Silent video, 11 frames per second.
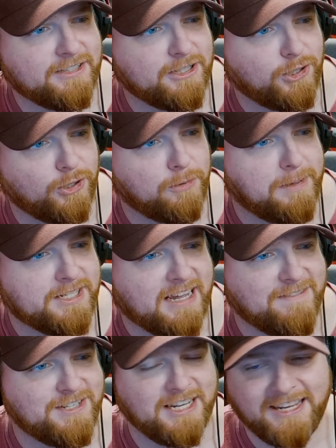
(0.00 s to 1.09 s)
the little bits
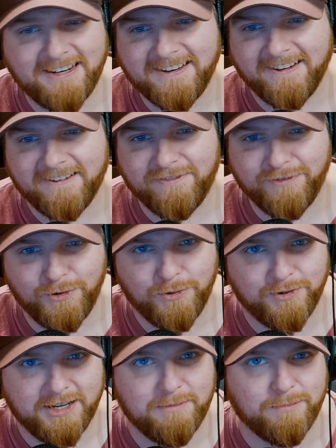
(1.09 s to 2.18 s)
I've seen of
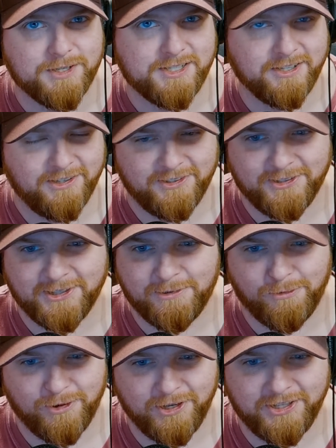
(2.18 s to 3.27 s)
food in Brazil look
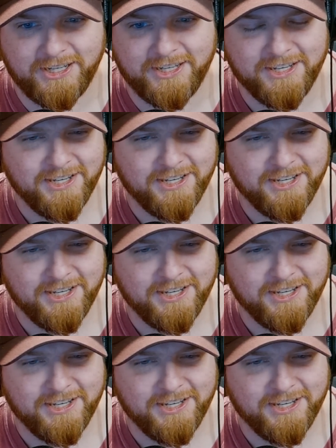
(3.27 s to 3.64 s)
really